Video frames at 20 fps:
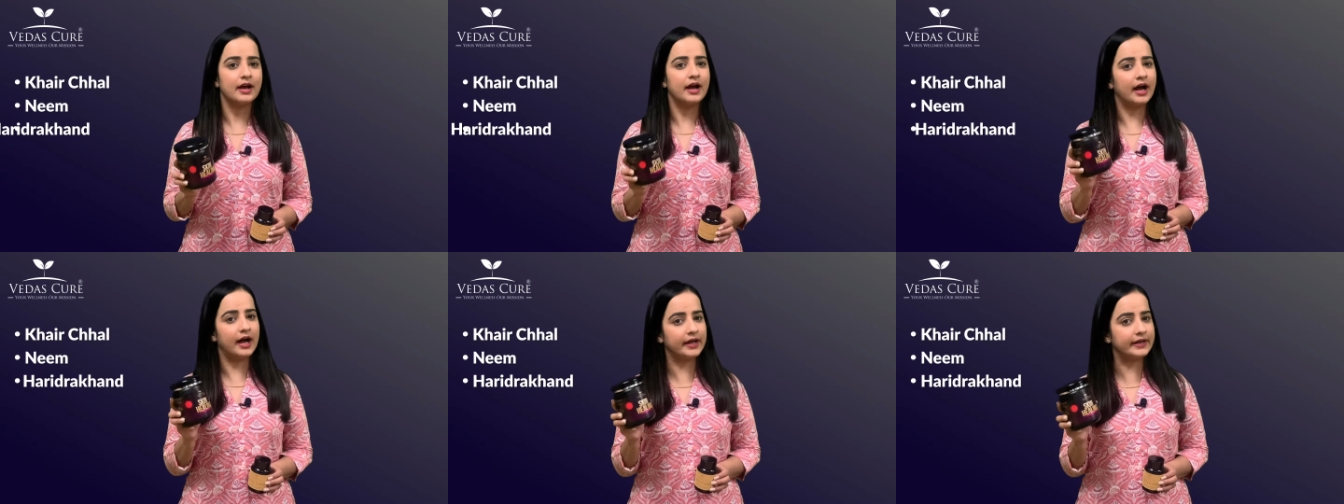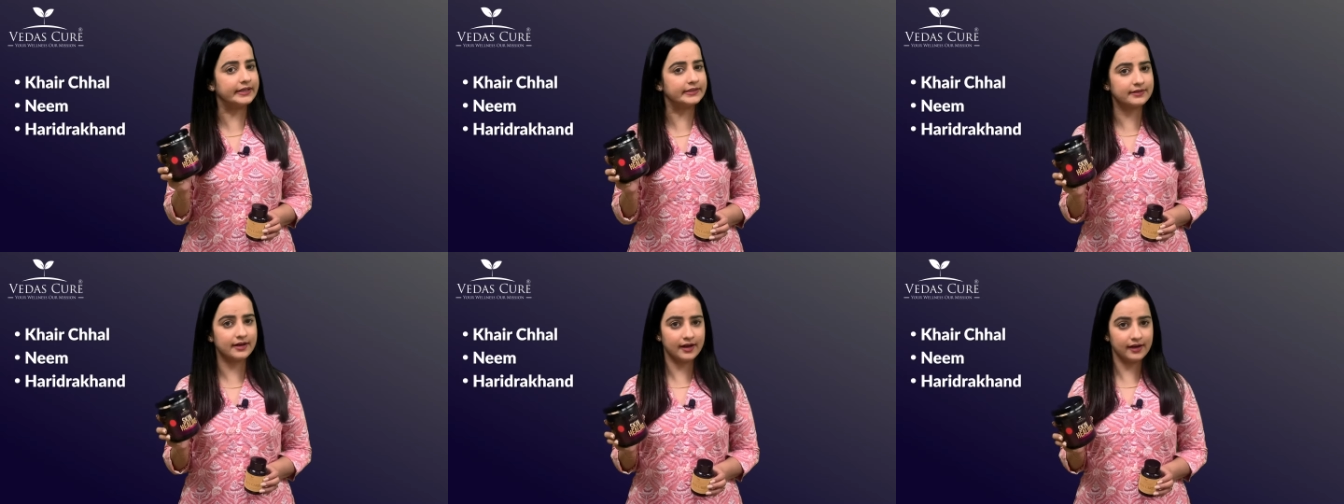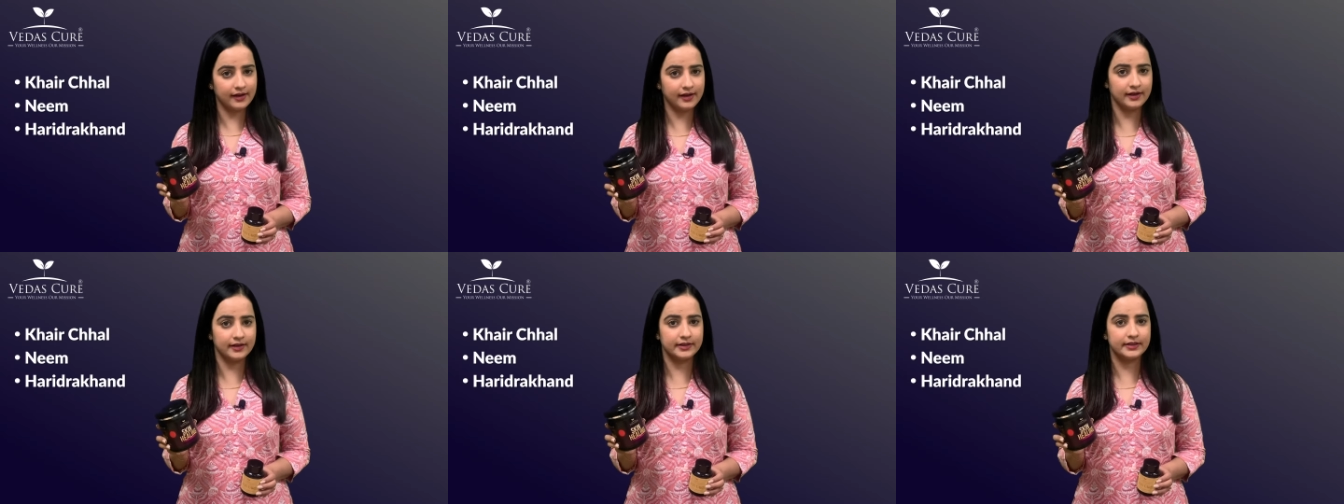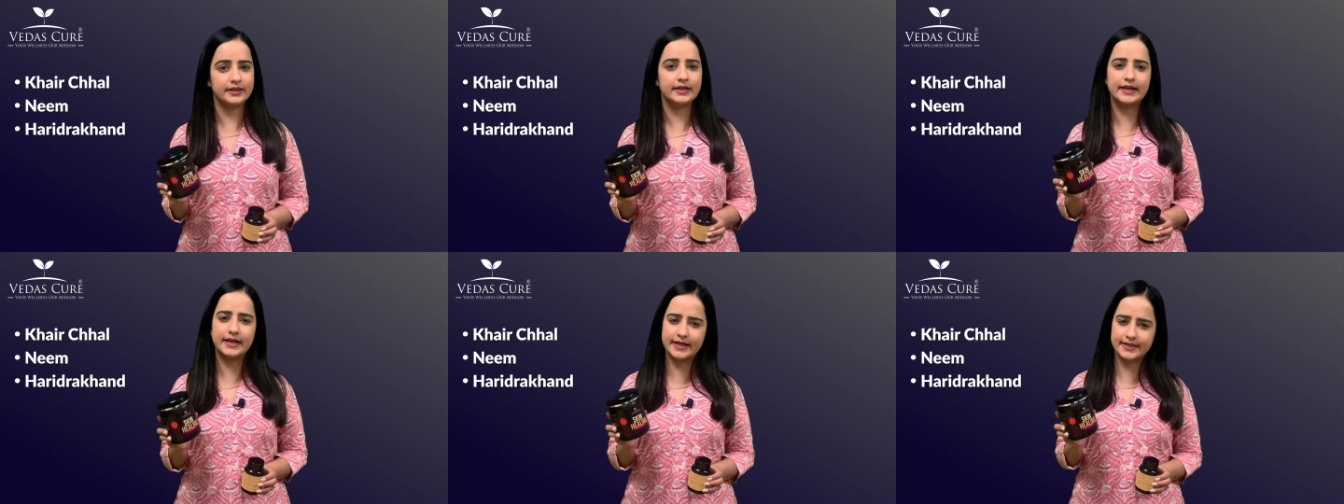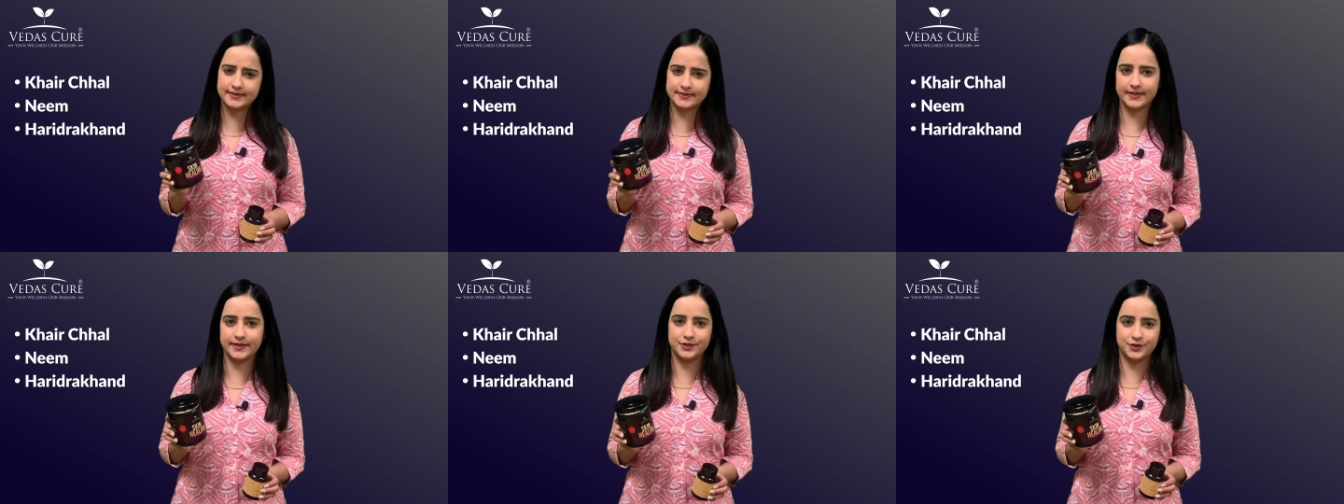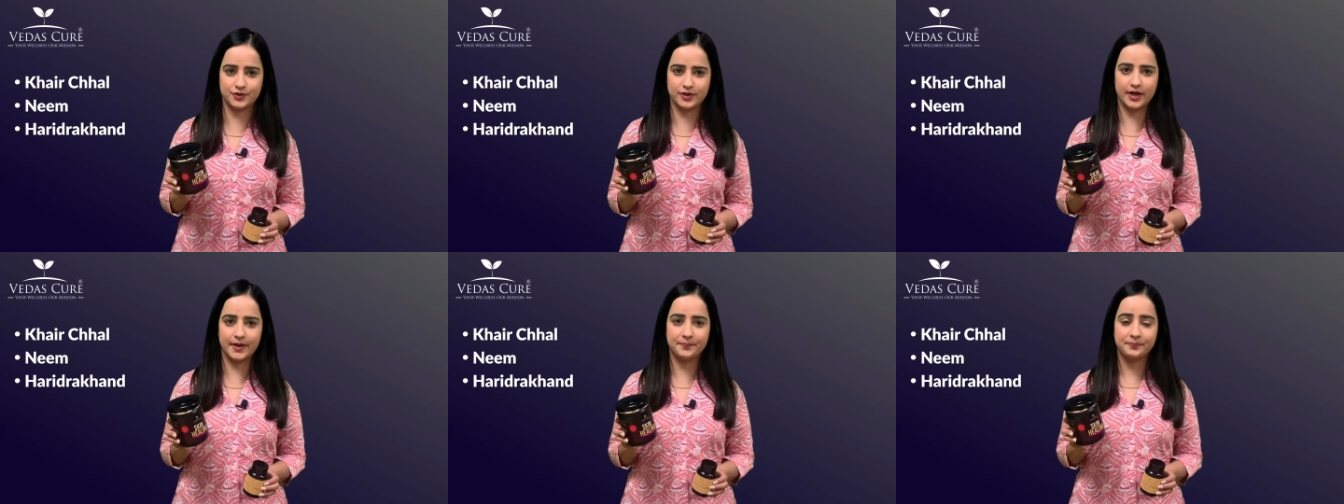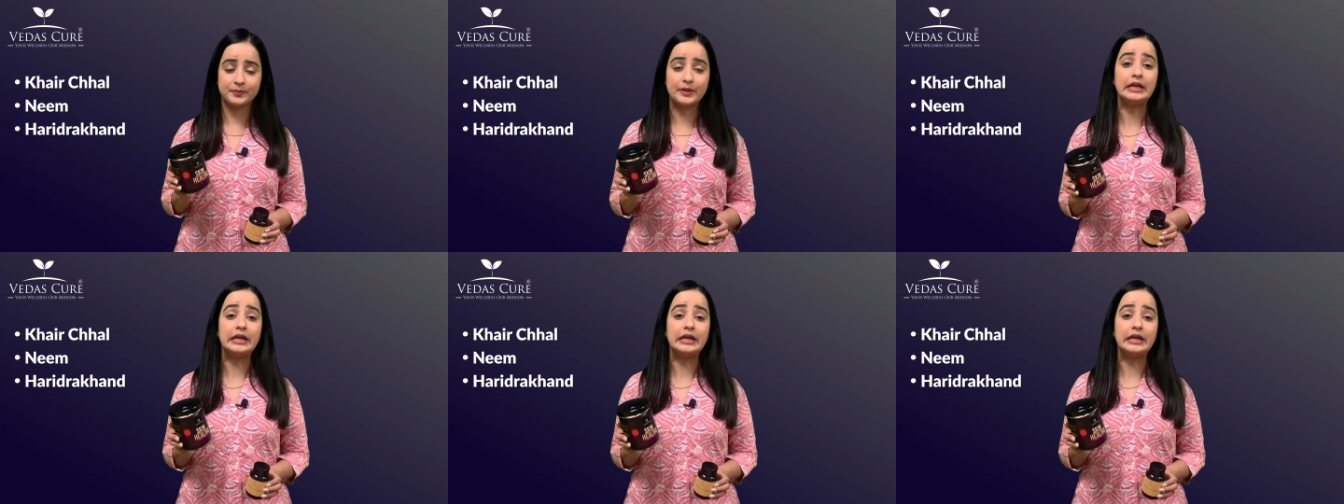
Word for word: haridrakhand, etc.